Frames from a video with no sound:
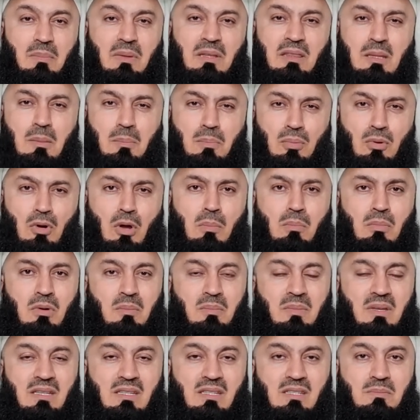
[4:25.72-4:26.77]
But the
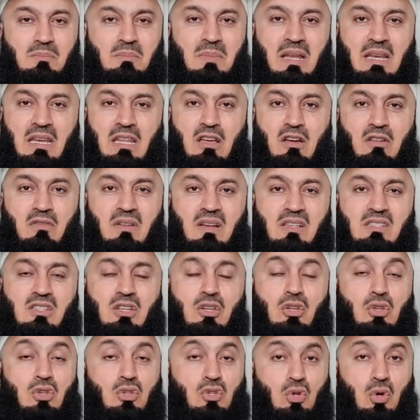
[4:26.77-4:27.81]
problem is, many of us
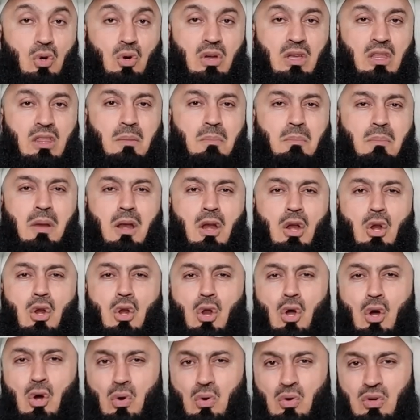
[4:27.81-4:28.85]
enjoy the
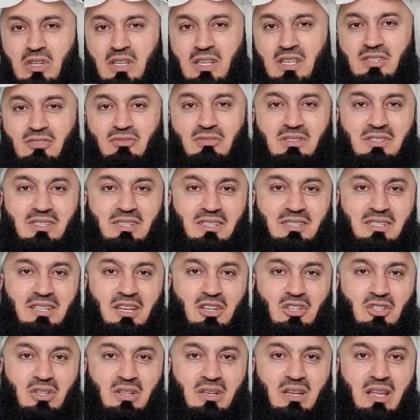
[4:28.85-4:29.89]
melodious
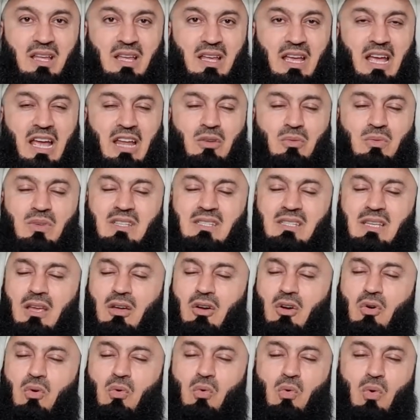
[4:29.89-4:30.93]
recitation and we
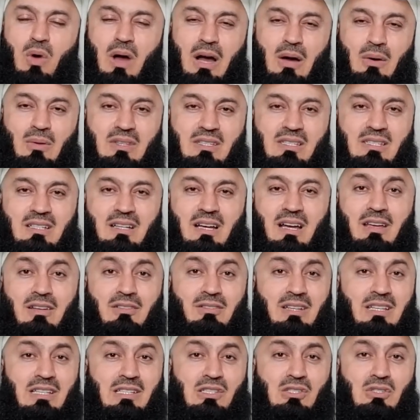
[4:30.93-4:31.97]
say, oh wow, this guy
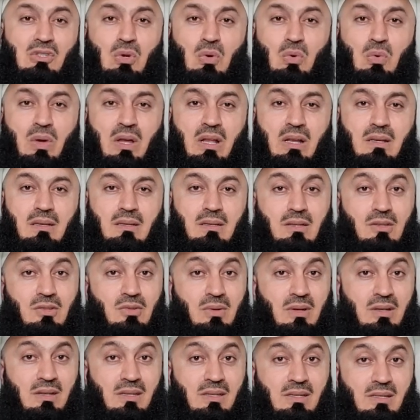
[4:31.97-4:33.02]
reads so well. Did
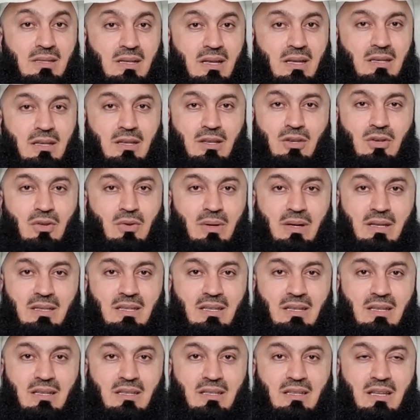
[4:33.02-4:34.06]
you understand it? No, I
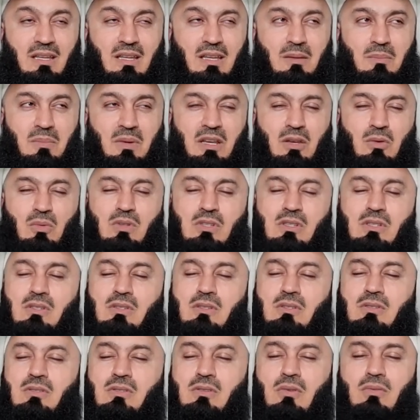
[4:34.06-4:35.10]
didn't. But it was
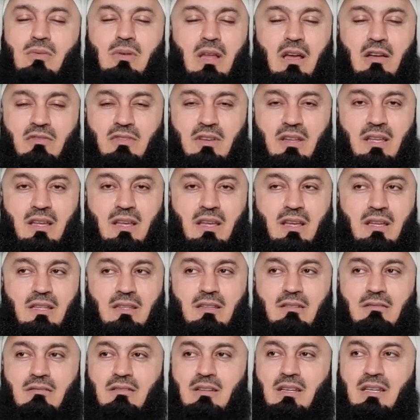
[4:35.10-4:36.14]
so lovely.
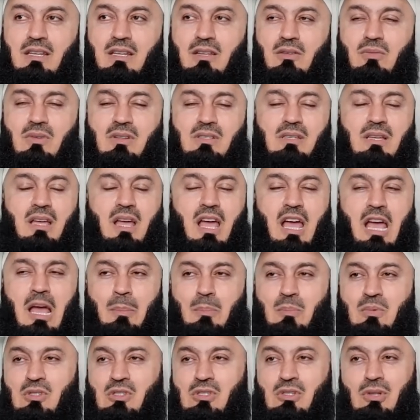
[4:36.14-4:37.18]
The reading was
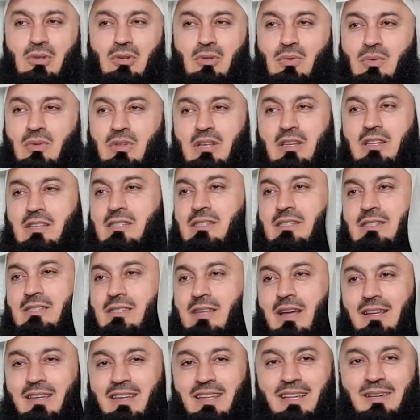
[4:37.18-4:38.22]
absolutely
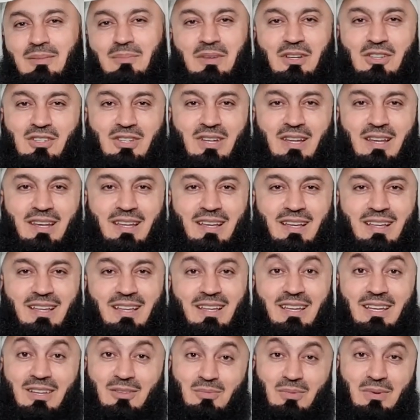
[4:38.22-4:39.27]
stunning, mashallah.
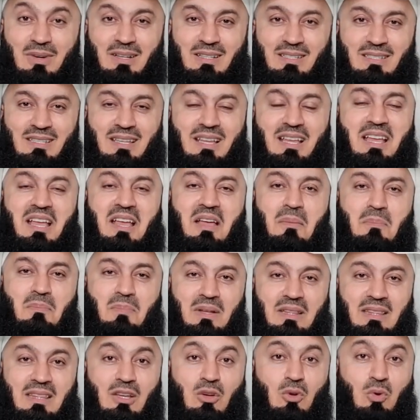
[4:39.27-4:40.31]
It was.
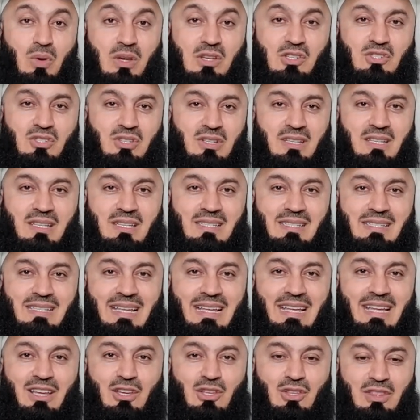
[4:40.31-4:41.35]
But the question
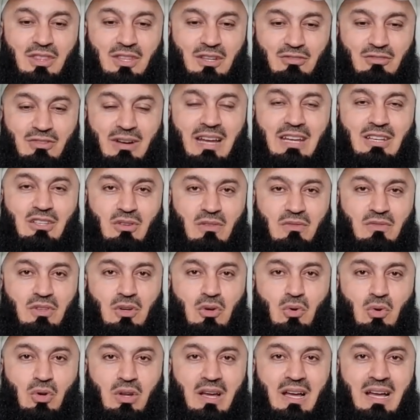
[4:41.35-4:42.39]
is, the rite of
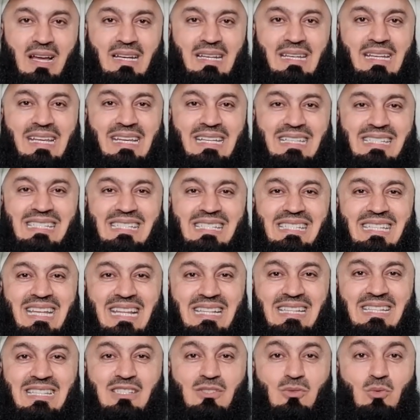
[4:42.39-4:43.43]
the Quran
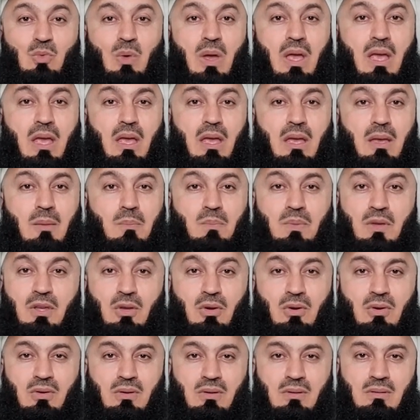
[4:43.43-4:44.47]
extends way
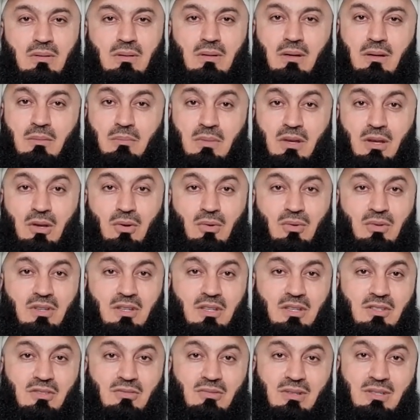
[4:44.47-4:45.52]
beyond a
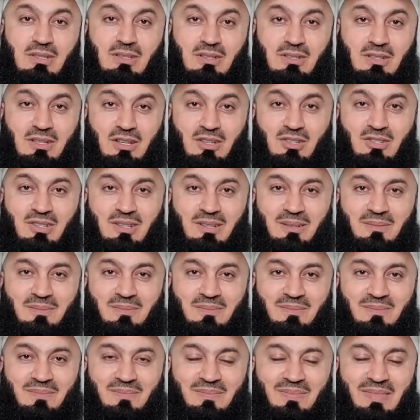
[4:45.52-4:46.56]
melodious recitation.
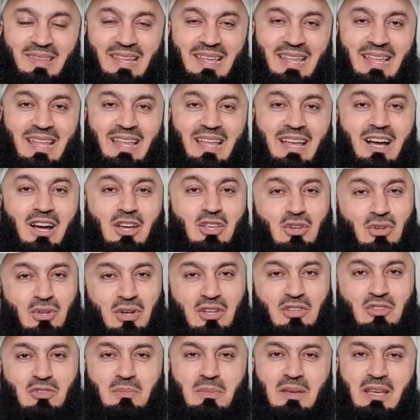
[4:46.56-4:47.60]
Are you
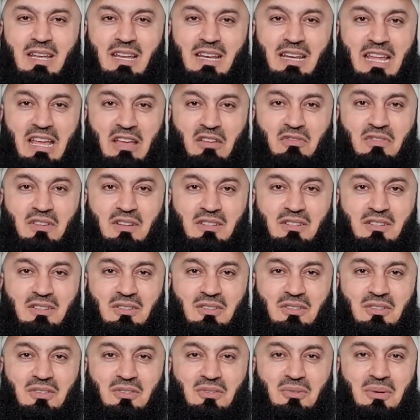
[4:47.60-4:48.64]
going to make an effort
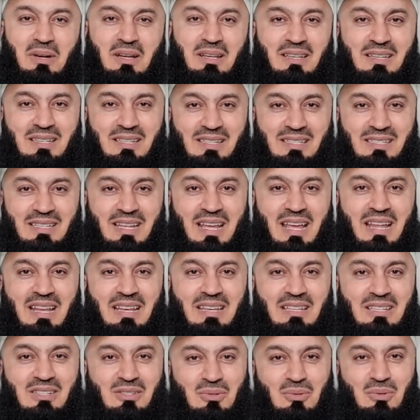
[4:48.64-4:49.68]
to
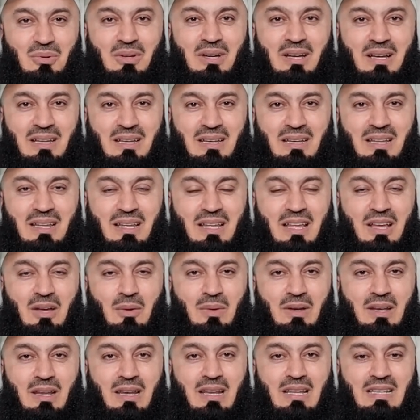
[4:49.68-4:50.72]
understand this Quran
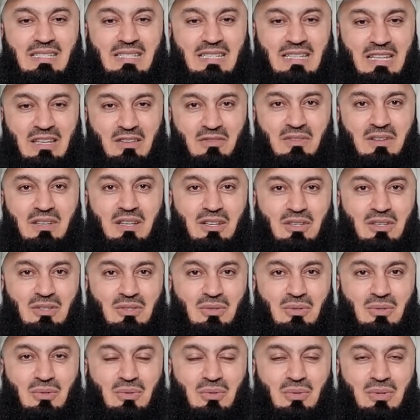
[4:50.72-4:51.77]
when Allah has given it
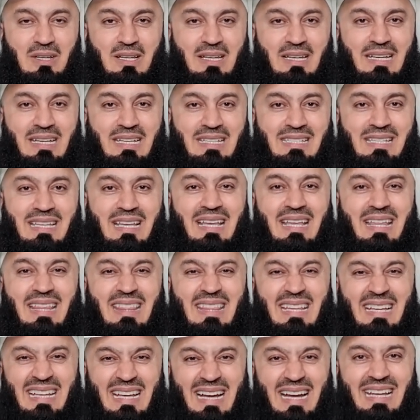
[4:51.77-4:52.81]
to you? It's
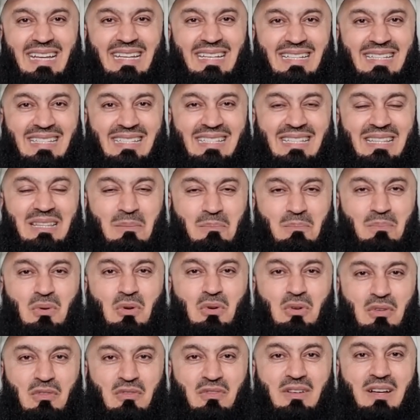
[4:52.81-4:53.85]
the guidance, the
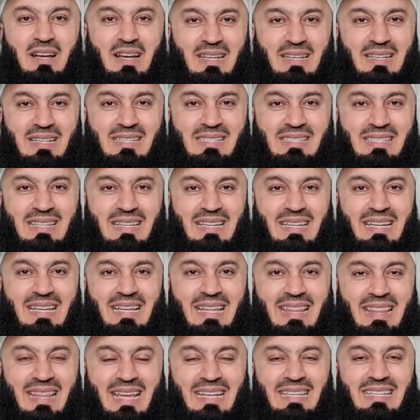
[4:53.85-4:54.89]
book of guidance.
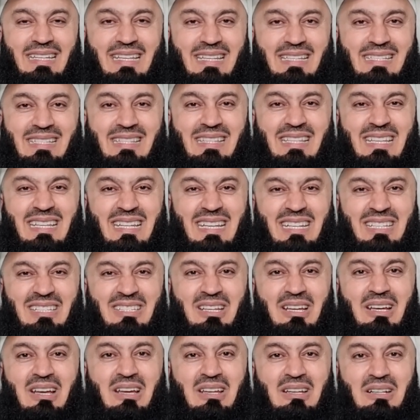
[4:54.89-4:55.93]
That is the
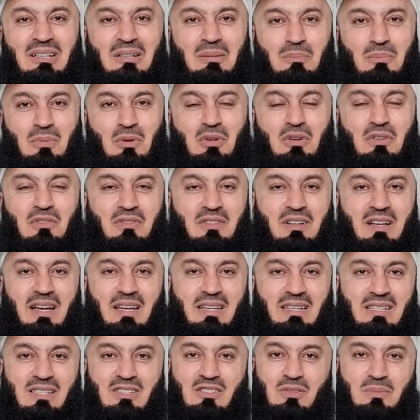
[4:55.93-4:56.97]
eternal book of
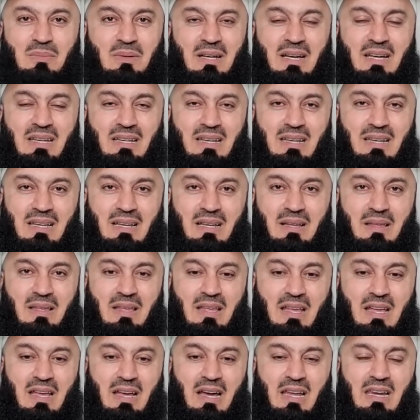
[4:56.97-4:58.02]
guidance, subhanAllah.
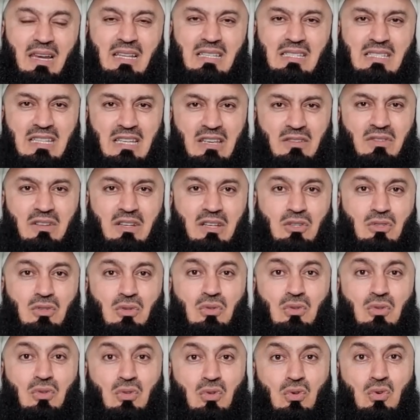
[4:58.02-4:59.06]
Allah's given it
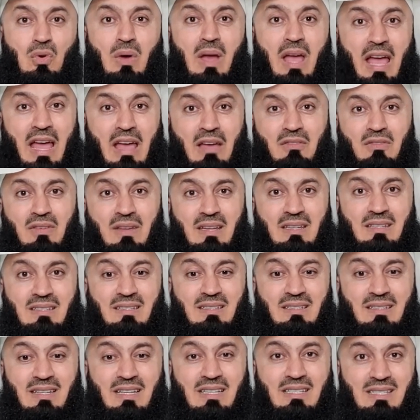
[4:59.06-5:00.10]
to you. You have
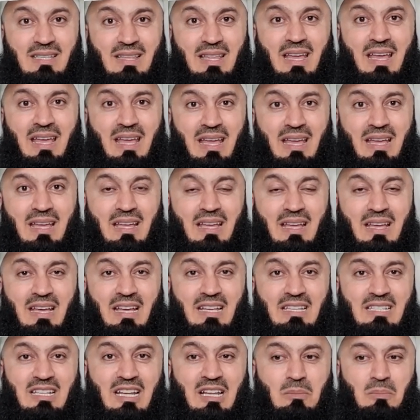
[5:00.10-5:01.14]
it. It's there.
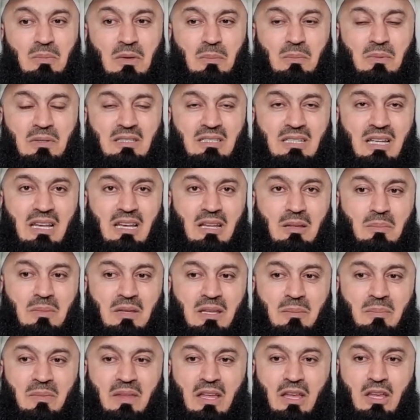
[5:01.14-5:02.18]
It's like people telling
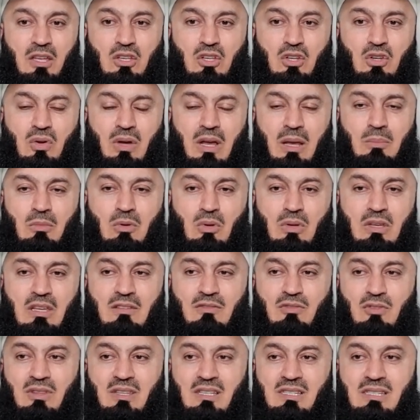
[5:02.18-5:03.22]
me, you know, I'm
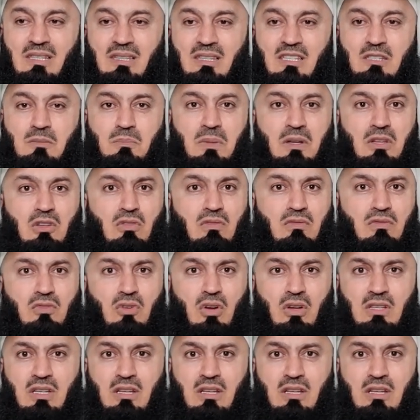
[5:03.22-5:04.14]
looking for this and this, but you've